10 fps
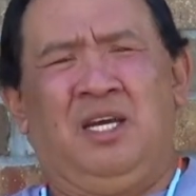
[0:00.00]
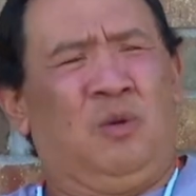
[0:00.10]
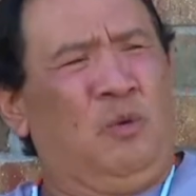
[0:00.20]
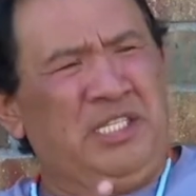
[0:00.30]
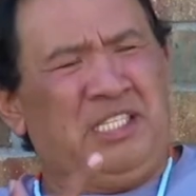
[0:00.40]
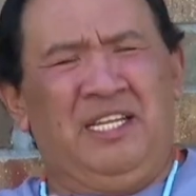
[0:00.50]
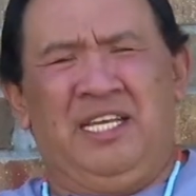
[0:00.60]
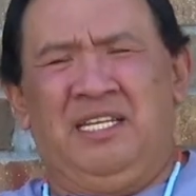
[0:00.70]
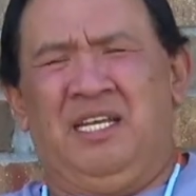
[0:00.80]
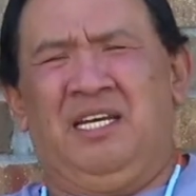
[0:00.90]

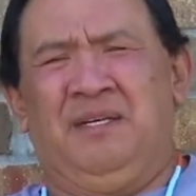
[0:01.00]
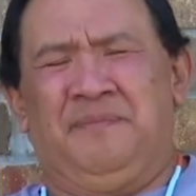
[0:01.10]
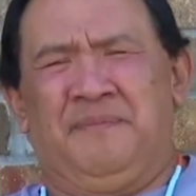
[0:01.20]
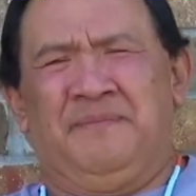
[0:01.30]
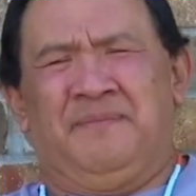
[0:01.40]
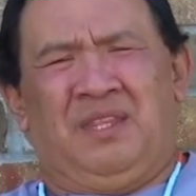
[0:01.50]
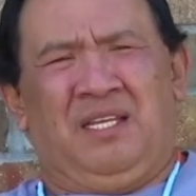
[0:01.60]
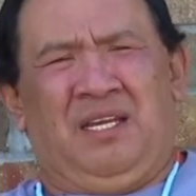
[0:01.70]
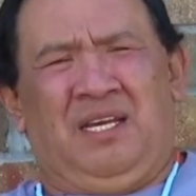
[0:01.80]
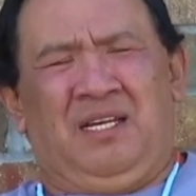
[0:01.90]
Recently, uh,
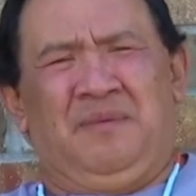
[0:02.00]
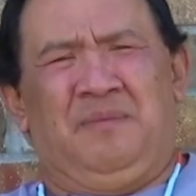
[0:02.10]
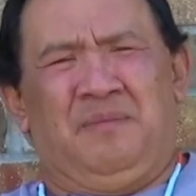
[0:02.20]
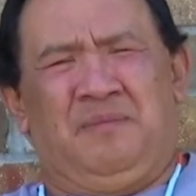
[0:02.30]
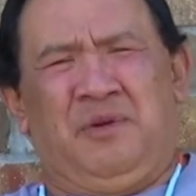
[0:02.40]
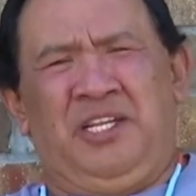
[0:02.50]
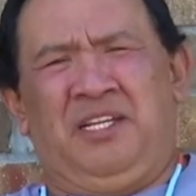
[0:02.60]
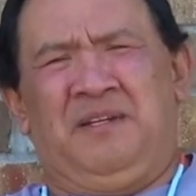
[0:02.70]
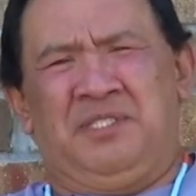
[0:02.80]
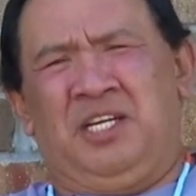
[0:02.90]
uh,
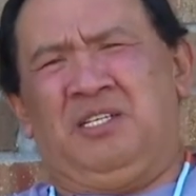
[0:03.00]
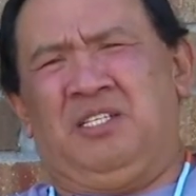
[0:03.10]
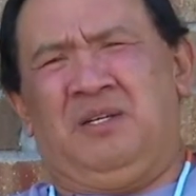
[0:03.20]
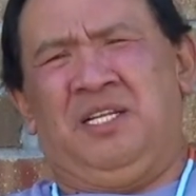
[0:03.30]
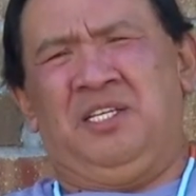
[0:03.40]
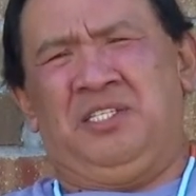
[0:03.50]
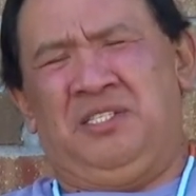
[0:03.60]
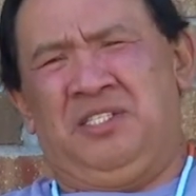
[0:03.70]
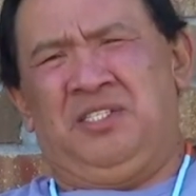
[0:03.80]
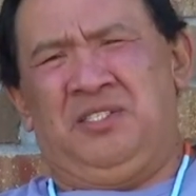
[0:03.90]
Brenda of Choctaw
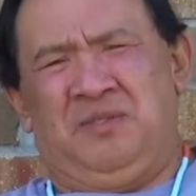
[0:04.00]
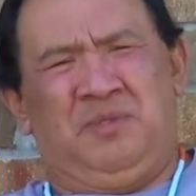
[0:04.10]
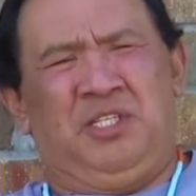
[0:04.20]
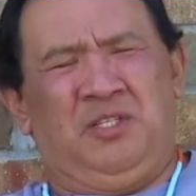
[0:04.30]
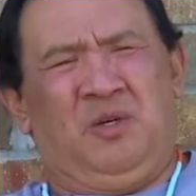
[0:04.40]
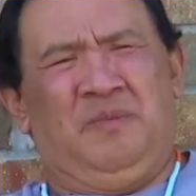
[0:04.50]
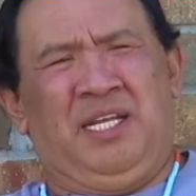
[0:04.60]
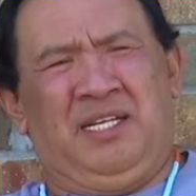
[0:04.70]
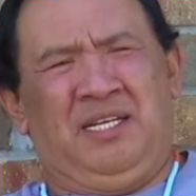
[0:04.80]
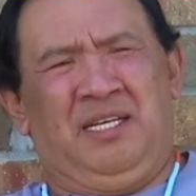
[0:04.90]
Nation, she, she told me
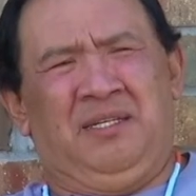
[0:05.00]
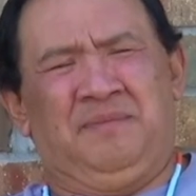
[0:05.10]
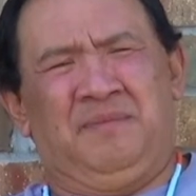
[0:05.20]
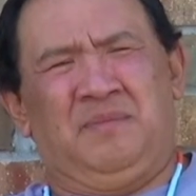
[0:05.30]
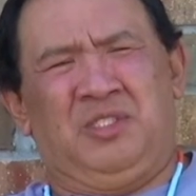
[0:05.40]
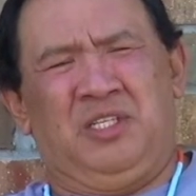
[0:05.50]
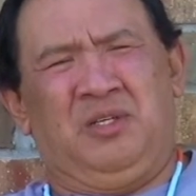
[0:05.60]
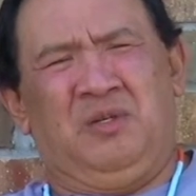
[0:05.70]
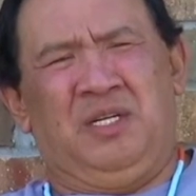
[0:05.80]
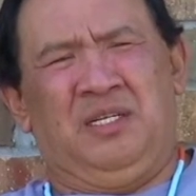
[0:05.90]
that, uh, she
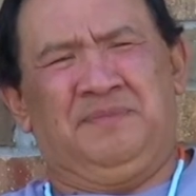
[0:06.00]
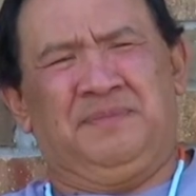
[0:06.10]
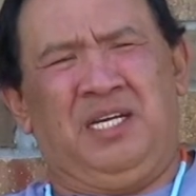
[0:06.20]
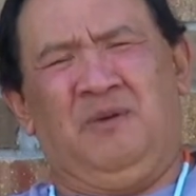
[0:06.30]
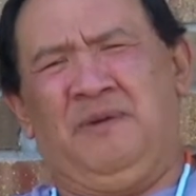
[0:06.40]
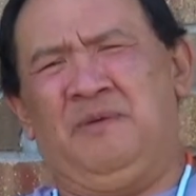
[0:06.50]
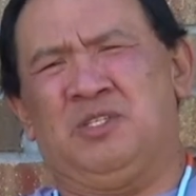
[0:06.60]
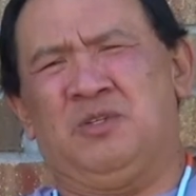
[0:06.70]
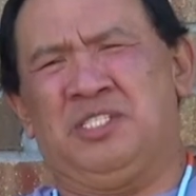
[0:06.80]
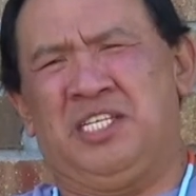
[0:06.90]
told her, I don't know if it was
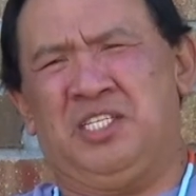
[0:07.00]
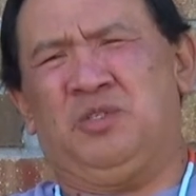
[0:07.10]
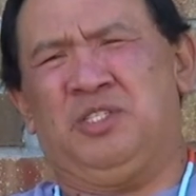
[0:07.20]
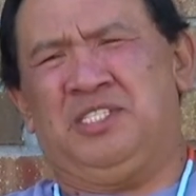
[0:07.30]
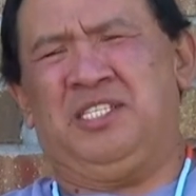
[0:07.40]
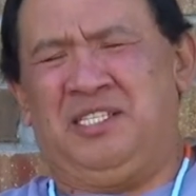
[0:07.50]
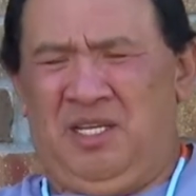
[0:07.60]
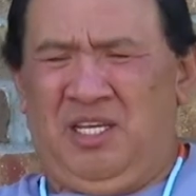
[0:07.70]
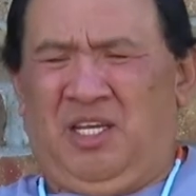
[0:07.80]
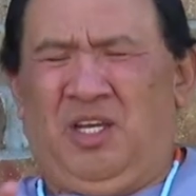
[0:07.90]
her sister, she said,
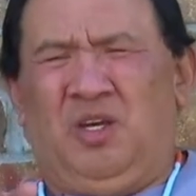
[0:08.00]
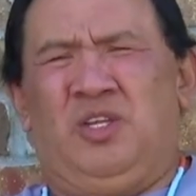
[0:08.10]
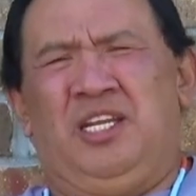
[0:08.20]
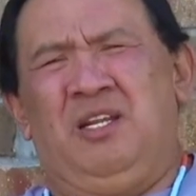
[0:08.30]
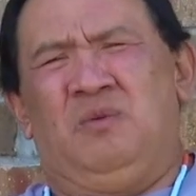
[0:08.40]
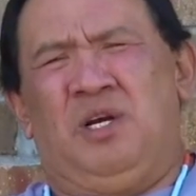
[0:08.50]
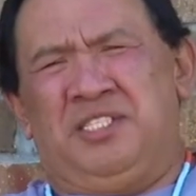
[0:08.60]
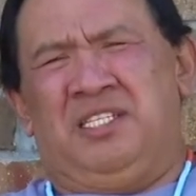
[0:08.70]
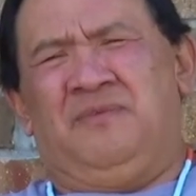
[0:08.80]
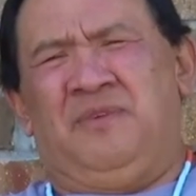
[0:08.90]
you need to
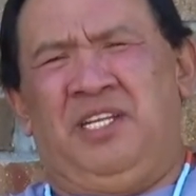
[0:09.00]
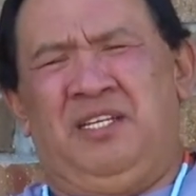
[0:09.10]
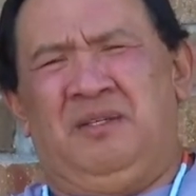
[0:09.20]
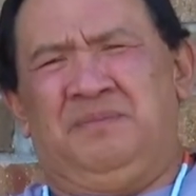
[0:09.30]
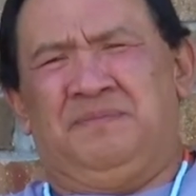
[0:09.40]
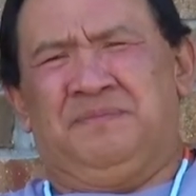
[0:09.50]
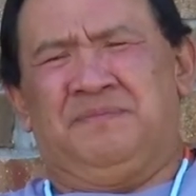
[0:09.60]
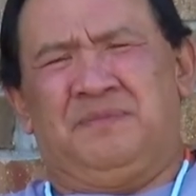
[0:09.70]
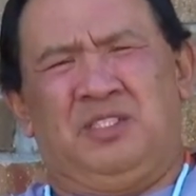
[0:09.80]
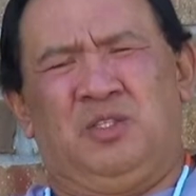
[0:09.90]
watch this video.
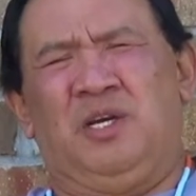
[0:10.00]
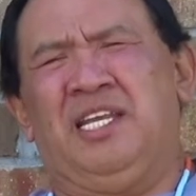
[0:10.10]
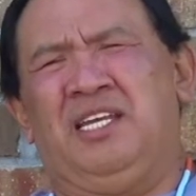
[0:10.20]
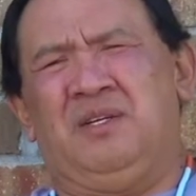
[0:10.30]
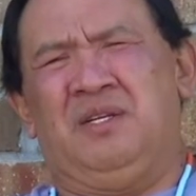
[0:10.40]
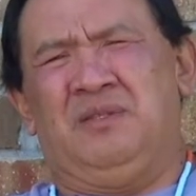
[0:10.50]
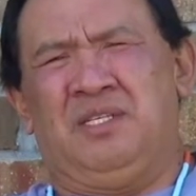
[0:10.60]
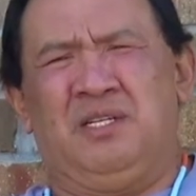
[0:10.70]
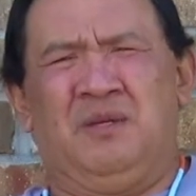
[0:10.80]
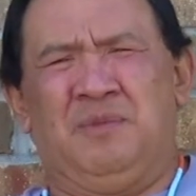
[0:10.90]
I'm trying to get her
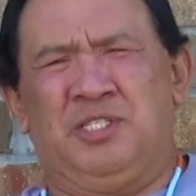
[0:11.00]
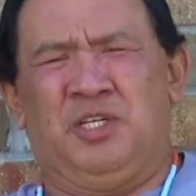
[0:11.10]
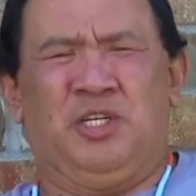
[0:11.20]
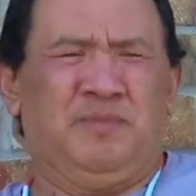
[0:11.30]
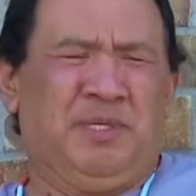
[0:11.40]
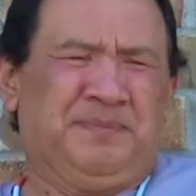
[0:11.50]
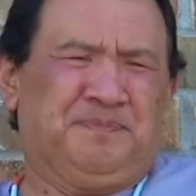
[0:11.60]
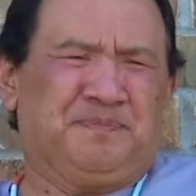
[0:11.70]
to come to church, but